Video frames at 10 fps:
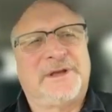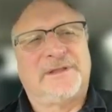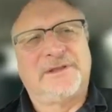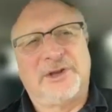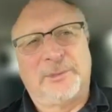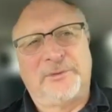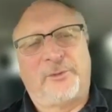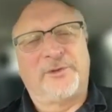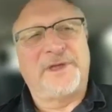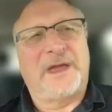The year
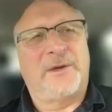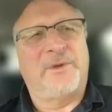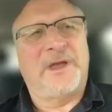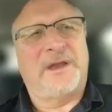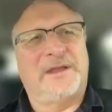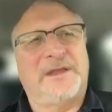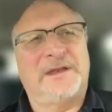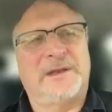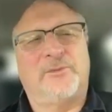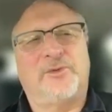before that, we had a
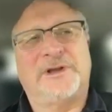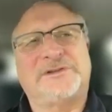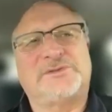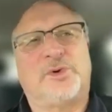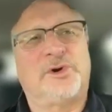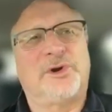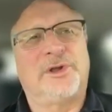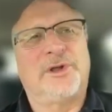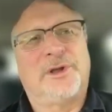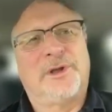kid named Craig Sword
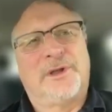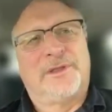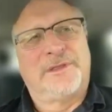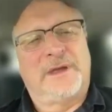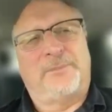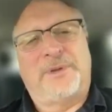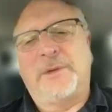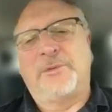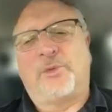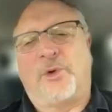that yeah.
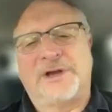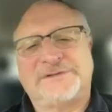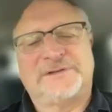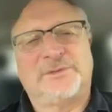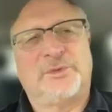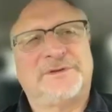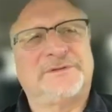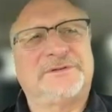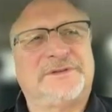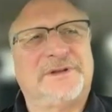played with Washington
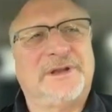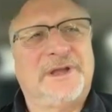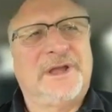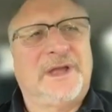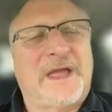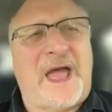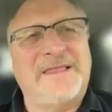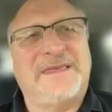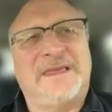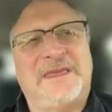Wizards, and I
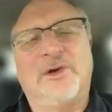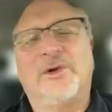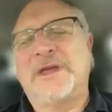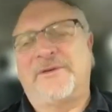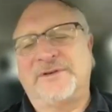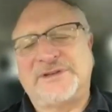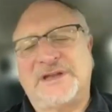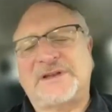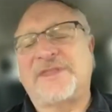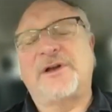think he'll give a
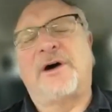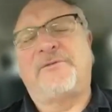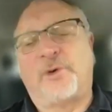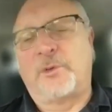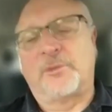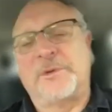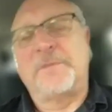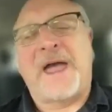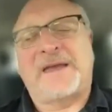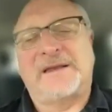chance. I think all four will be
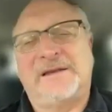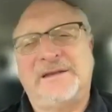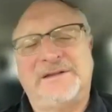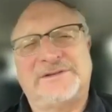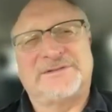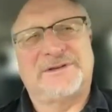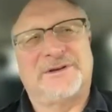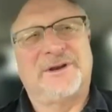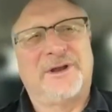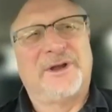back in the league this
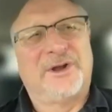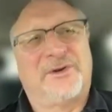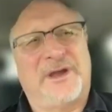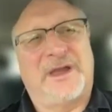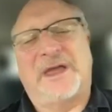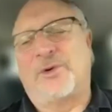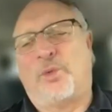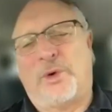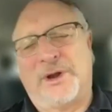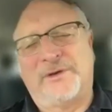year. Craig had a
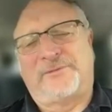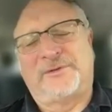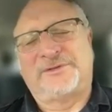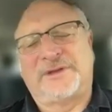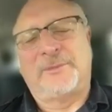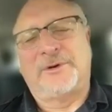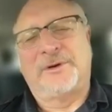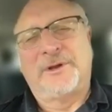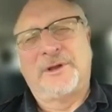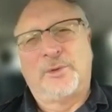wonderful
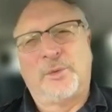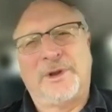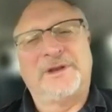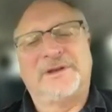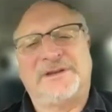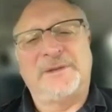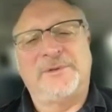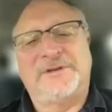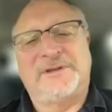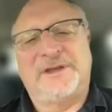summer winning the
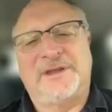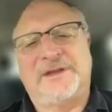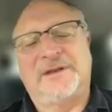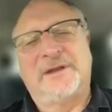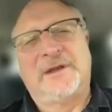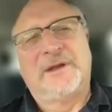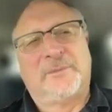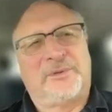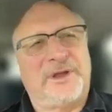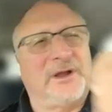TBT and
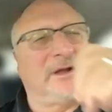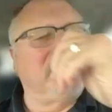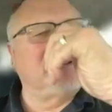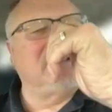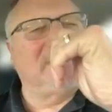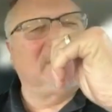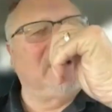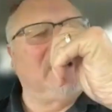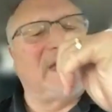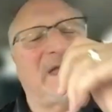playing on the G
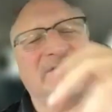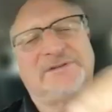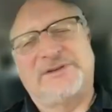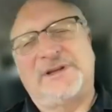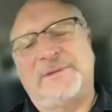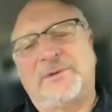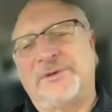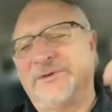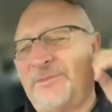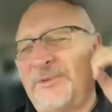League national team that
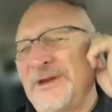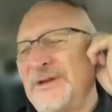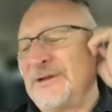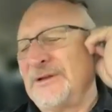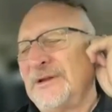was played a,